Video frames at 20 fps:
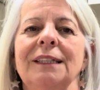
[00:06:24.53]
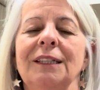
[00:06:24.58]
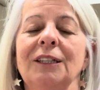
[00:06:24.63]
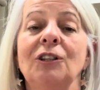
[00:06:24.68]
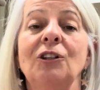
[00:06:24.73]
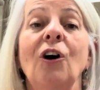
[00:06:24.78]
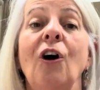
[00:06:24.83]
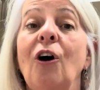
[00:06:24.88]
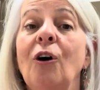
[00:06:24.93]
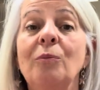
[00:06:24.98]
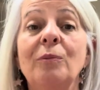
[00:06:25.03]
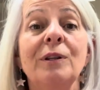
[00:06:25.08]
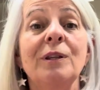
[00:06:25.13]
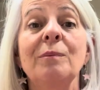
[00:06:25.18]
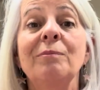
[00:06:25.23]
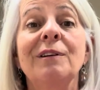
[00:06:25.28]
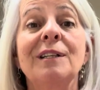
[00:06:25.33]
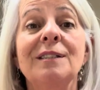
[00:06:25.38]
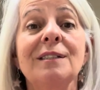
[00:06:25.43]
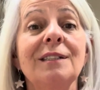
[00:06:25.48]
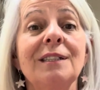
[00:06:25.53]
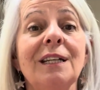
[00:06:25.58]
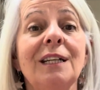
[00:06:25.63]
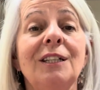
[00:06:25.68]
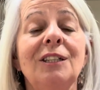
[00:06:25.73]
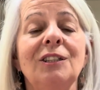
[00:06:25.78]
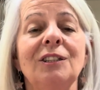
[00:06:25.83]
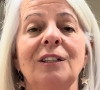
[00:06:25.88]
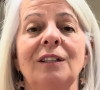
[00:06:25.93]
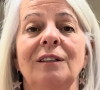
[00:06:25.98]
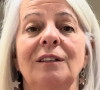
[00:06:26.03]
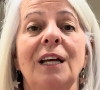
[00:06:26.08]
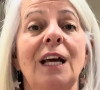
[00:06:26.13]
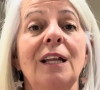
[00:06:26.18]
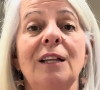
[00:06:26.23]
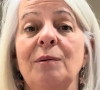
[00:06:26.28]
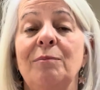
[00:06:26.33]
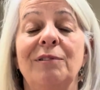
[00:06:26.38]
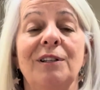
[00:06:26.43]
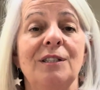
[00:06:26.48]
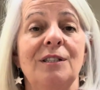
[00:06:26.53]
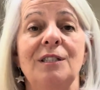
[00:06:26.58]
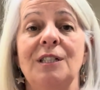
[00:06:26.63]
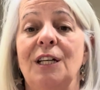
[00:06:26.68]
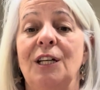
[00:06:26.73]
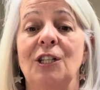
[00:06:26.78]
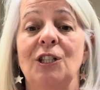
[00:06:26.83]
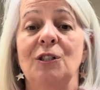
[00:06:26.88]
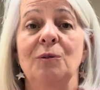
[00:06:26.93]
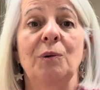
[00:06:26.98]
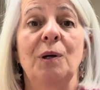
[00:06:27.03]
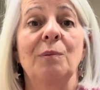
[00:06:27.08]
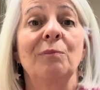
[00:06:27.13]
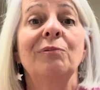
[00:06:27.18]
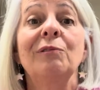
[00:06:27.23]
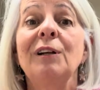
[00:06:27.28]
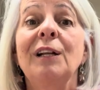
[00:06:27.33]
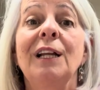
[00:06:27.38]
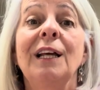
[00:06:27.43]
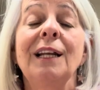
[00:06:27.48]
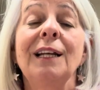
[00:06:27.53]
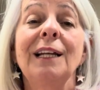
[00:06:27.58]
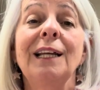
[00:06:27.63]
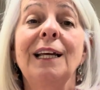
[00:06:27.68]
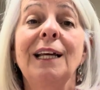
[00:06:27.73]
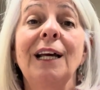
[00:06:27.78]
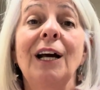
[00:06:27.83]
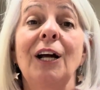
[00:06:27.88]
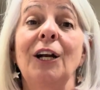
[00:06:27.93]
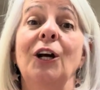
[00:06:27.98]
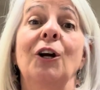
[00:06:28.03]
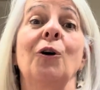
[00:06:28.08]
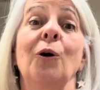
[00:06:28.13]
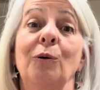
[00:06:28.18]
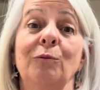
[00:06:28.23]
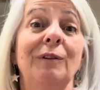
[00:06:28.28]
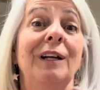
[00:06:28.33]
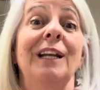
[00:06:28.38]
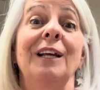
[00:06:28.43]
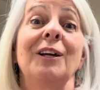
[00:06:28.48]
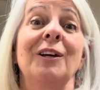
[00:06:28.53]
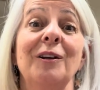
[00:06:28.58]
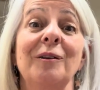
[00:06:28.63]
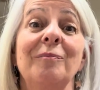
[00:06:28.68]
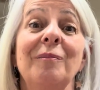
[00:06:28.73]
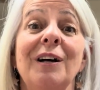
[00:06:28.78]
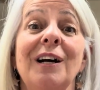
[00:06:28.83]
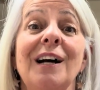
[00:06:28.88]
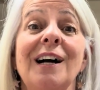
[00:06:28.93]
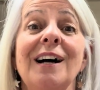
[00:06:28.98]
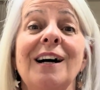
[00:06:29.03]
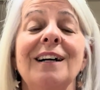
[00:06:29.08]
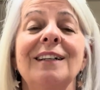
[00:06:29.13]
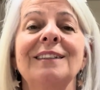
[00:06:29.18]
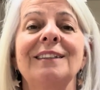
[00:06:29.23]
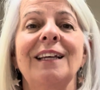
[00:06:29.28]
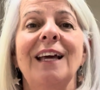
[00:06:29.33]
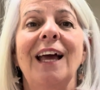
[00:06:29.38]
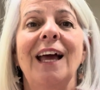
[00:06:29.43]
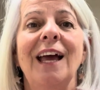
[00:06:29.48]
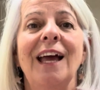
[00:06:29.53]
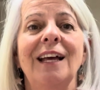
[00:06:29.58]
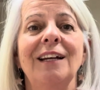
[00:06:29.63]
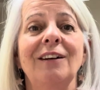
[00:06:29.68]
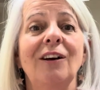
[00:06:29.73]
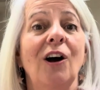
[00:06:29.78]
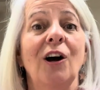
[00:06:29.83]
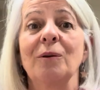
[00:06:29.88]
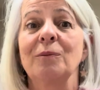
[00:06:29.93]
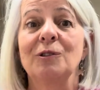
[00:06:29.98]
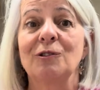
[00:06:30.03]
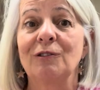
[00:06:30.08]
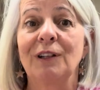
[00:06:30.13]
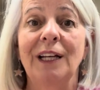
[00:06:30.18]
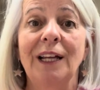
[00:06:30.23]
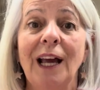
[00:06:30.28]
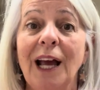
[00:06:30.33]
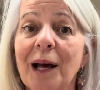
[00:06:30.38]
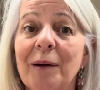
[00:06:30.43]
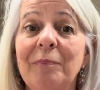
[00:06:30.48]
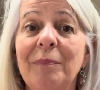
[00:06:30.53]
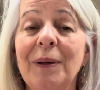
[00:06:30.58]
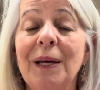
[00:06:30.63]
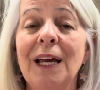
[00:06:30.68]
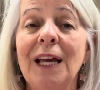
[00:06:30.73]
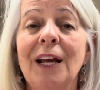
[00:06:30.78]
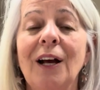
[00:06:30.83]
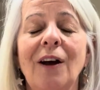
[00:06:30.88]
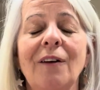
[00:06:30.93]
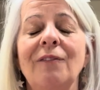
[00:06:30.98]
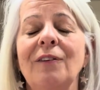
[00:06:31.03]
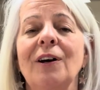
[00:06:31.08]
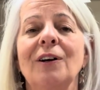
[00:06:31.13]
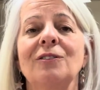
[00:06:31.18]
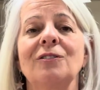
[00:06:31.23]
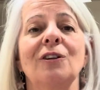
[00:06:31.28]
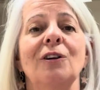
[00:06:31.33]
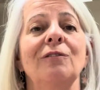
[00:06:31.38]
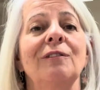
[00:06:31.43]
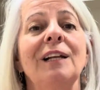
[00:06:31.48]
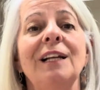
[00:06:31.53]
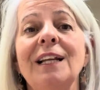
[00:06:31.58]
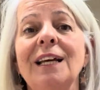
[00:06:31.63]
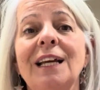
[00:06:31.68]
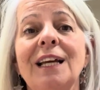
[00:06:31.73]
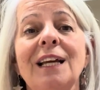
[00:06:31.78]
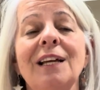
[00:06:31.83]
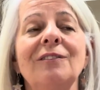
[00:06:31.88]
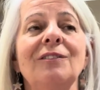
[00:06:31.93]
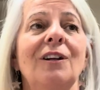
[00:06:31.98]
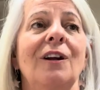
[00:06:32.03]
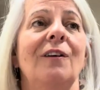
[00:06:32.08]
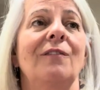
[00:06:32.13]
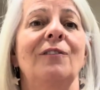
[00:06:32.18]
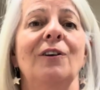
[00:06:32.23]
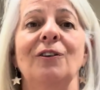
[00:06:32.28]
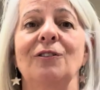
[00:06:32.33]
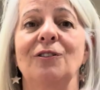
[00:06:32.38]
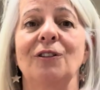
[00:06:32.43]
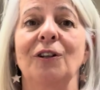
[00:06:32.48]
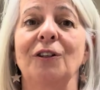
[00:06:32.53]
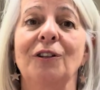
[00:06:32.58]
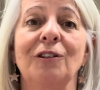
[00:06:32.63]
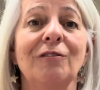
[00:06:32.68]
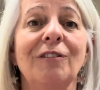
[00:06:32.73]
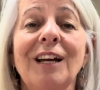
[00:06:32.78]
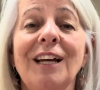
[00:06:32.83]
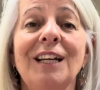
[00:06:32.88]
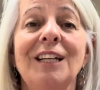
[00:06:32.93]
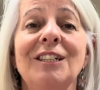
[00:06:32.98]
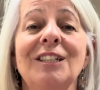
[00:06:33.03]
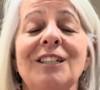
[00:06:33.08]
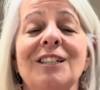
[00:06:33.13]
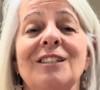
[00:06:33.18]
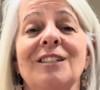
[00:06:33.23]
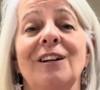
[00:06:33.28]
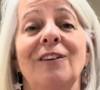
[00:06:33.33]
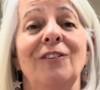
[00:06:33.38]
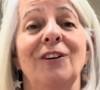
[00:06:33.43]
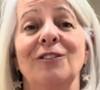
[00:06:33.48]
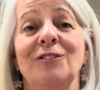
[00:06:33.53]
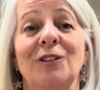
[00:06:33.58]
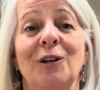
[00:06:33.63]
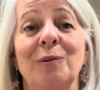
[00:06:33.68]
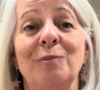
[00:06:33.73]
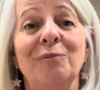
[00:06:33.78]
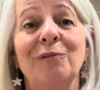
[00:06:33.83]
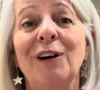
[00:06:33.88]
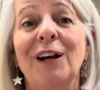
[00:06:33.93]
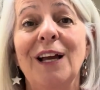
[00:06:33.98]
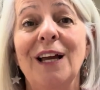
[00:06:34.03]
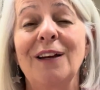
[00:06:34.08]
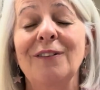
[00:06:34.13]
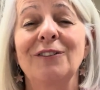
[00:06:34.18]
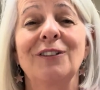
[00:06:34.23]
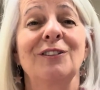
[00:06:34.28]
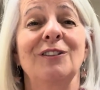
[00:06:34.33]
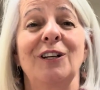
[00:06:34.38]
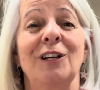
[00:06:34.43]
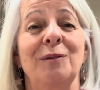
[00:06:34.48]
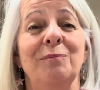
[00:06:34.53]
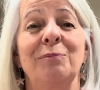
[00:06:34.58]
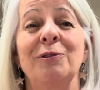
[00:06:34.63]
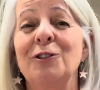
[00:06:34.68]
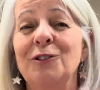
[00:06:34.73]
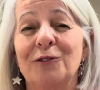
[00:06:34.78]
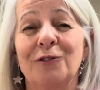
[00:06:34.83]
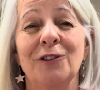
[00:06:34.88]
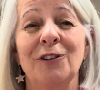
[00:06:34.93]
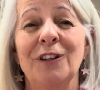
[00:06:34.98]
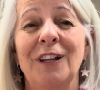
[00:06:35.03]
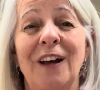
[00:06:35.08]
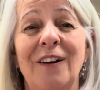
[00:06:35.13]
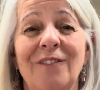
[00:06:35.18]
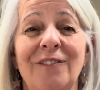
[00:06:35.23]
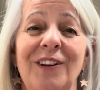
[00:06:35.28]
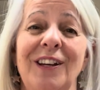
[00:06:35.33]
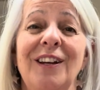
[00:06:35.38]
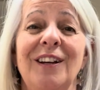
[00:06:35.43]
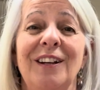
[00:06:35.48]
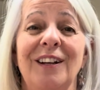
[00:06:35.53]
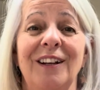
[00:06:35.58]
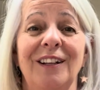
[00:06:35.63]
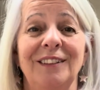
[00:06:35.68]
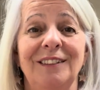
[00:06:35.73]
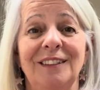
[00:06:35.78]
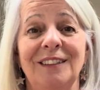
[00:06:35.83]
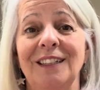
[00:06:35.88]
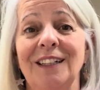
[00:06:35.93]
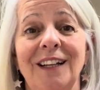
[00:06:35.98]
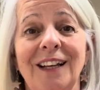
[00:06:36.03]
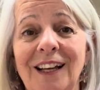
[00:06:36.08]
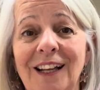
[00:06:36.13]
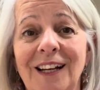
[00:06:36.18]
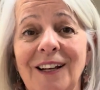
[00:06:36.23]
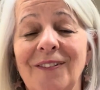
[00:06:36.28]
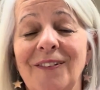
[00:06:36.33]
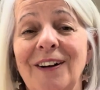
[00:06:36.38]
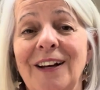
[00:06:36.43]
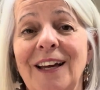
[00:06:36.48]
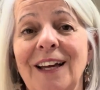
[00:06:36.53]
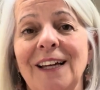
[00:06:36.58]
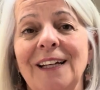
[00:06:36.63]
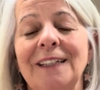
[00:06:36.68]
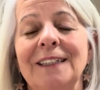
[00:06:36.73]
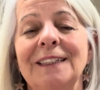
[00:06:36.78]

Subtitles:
got on with the presentation, and the presentation went brilliantly, and I got really good marks, and I was really happy. I felt so relieved, and I felt so courageous, and I felt so brave because I'd pushed through that fear and I'd done it anyway.